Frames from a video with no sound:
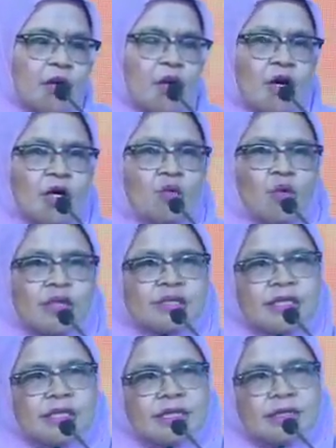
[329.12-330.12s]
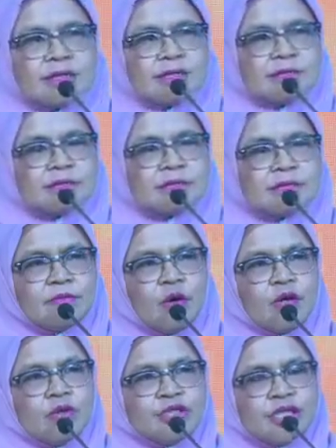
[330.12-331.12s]
or water
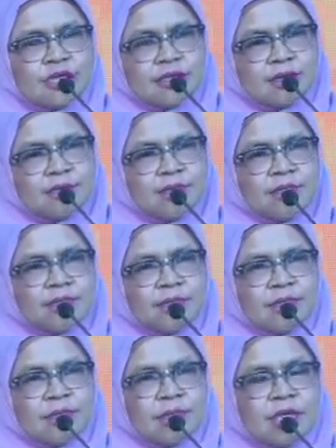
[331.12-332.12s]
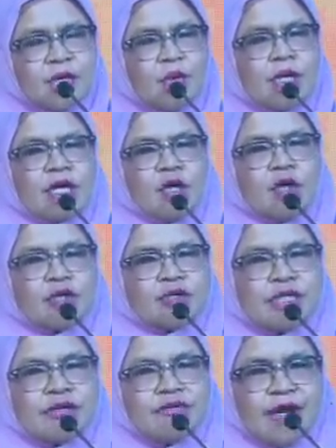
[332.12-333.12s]
pollution. They will go to
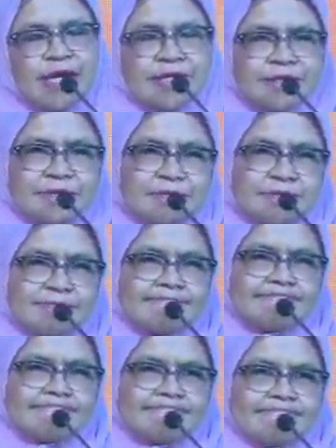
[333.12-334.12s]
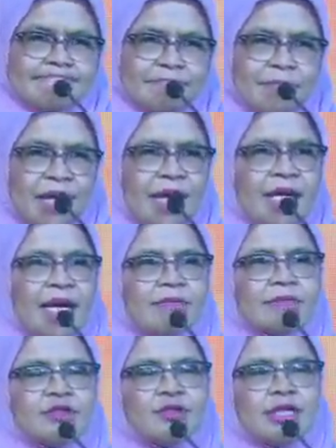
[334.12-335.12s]
the drain, end
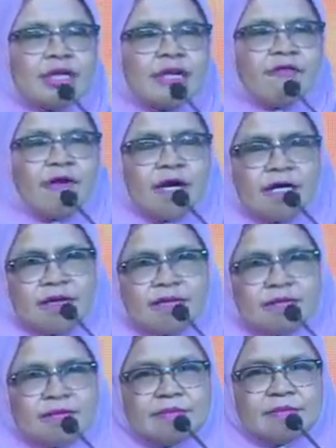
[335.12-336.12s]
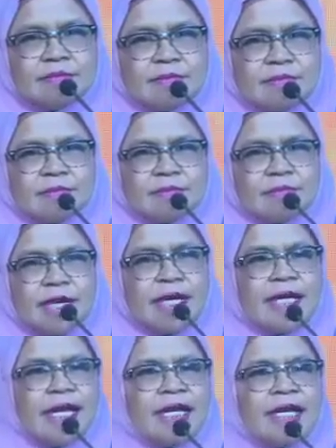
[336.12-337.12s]
up to the river,
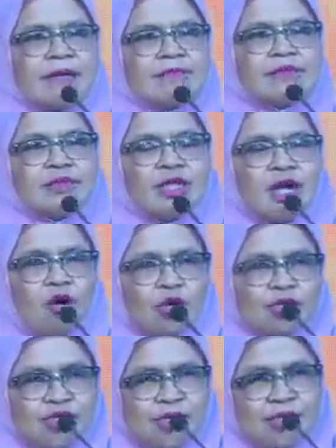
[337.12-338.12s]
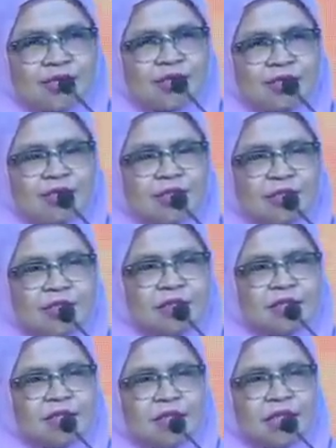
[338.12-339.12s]
and end up to the ocean.
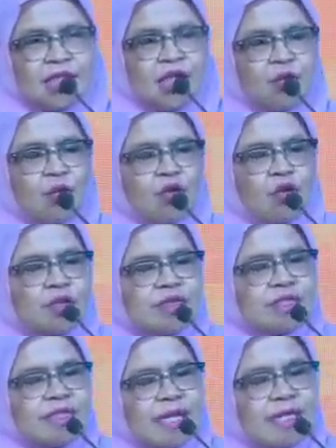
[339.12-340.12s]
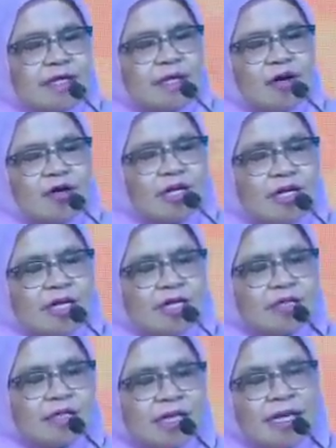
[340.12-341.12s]
If we don't take on the
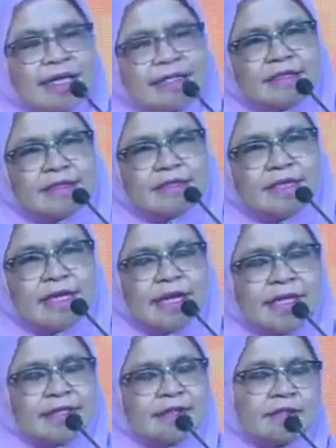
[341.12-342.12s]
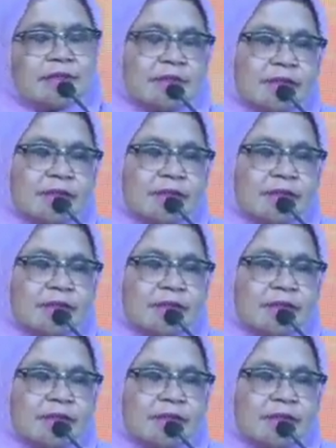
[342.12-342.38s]
hinterland, the land,